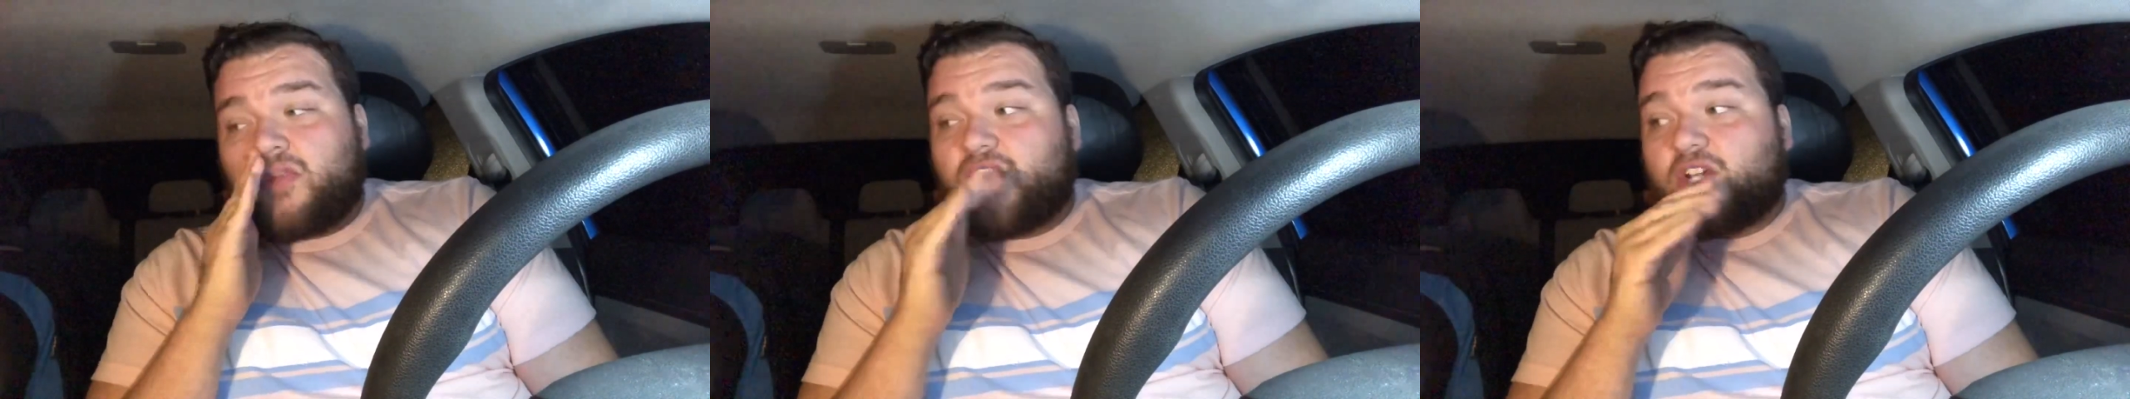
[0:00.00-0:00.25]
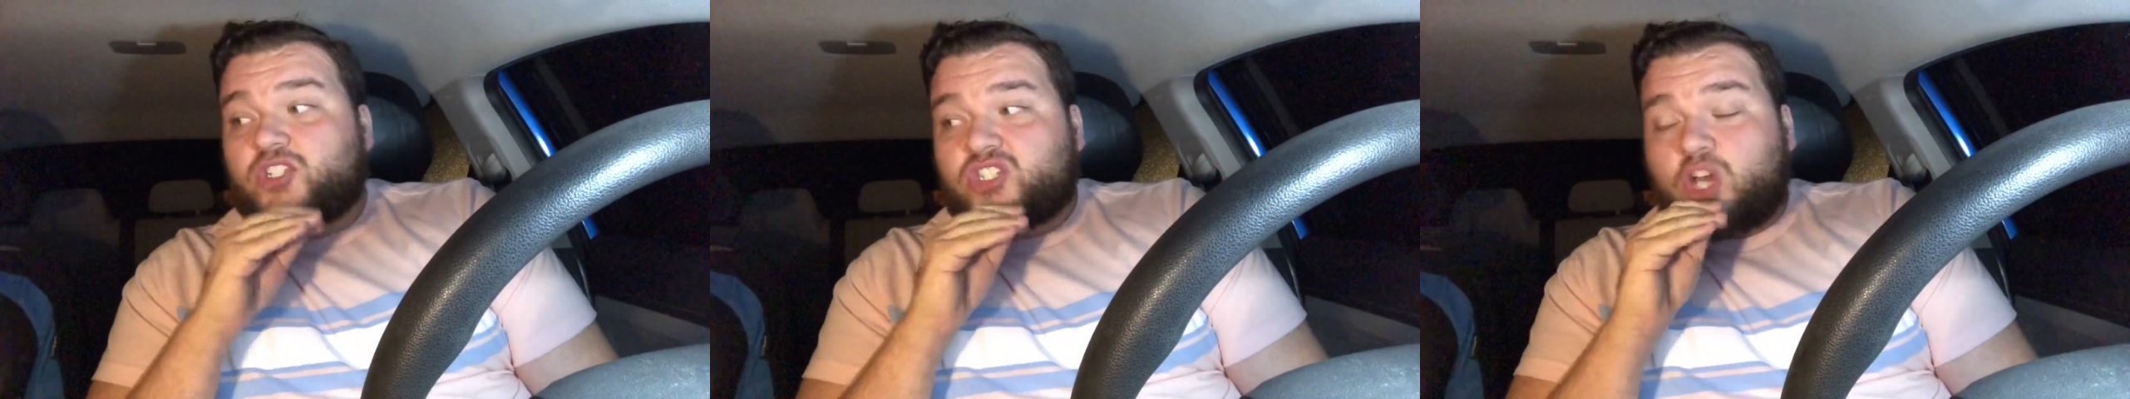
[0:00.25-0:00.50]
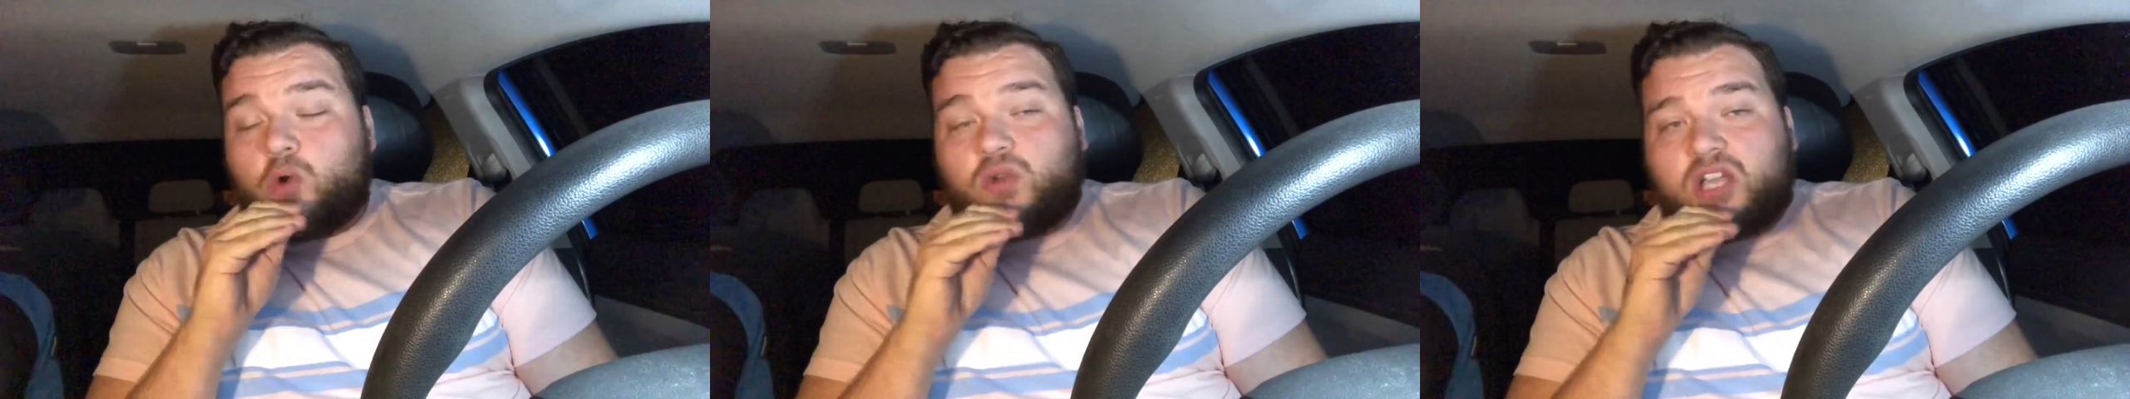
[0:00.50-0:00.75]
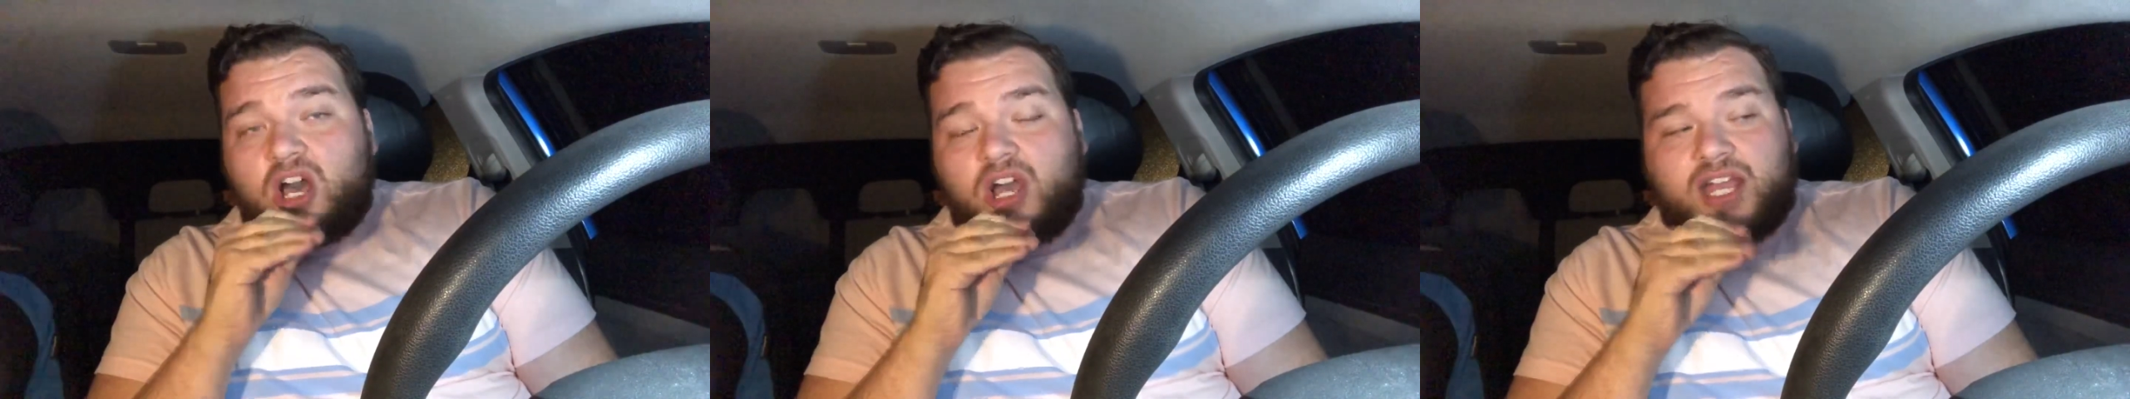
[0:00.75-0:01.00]
They're so
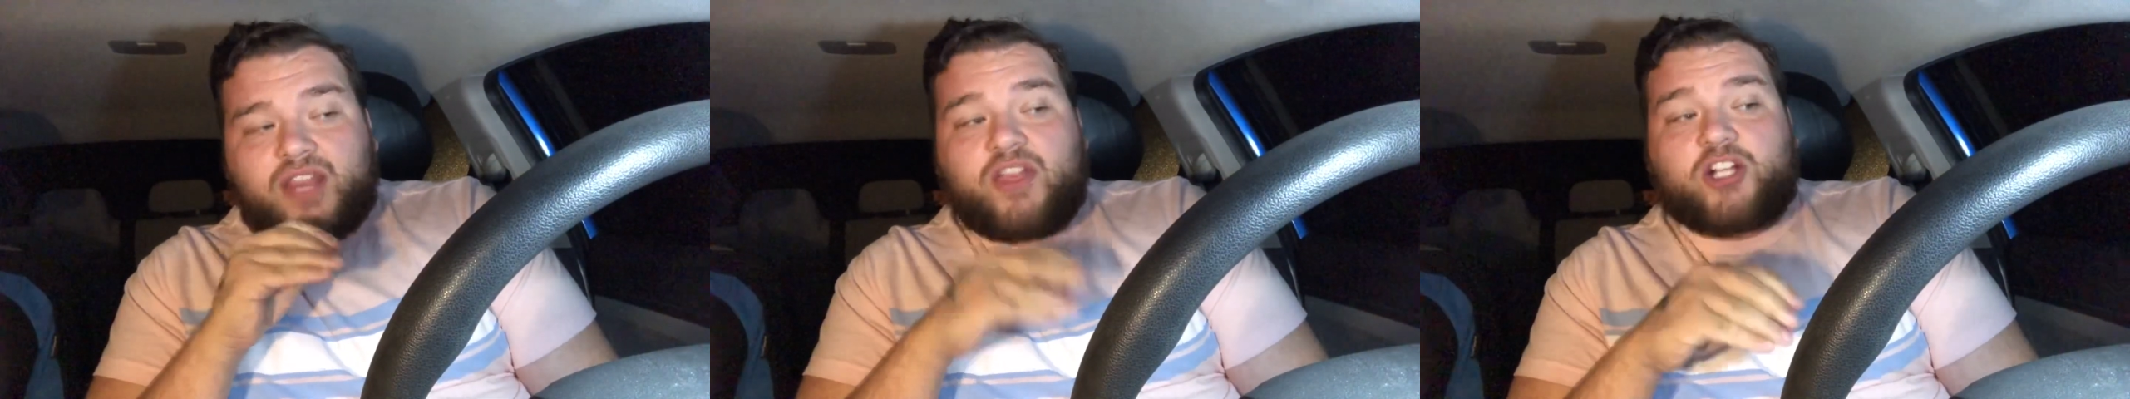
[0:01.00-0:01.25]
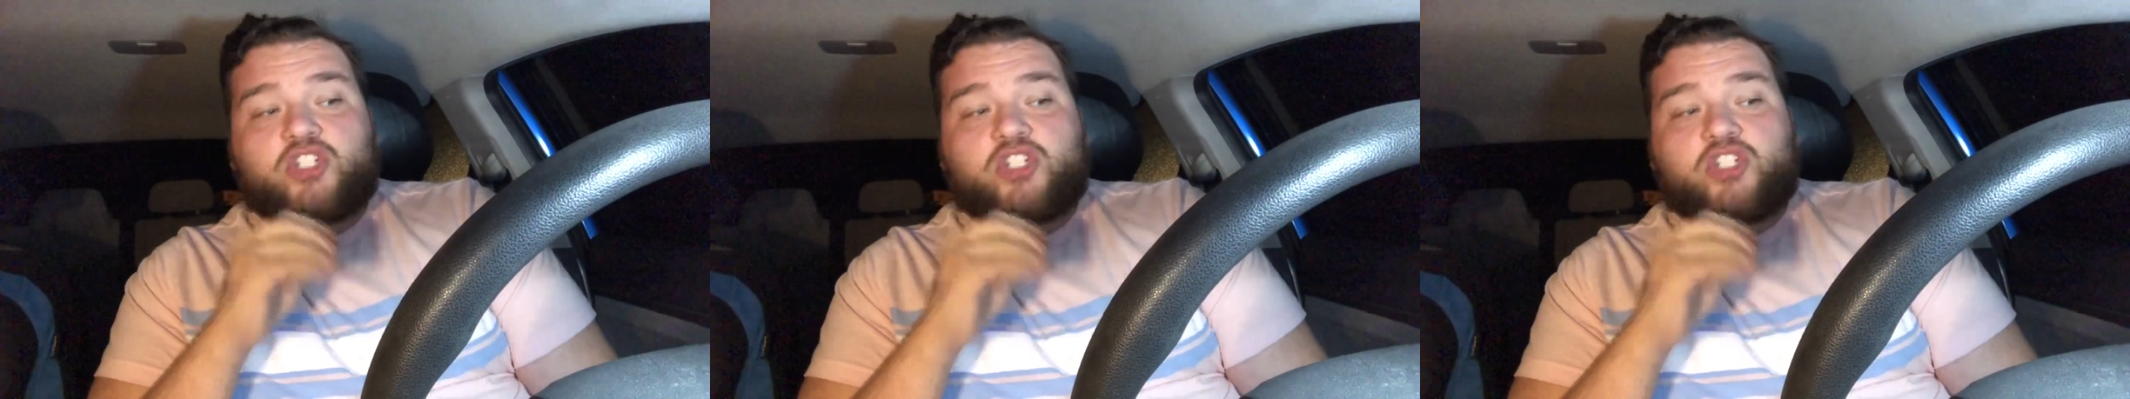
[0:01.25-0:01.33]
good. They're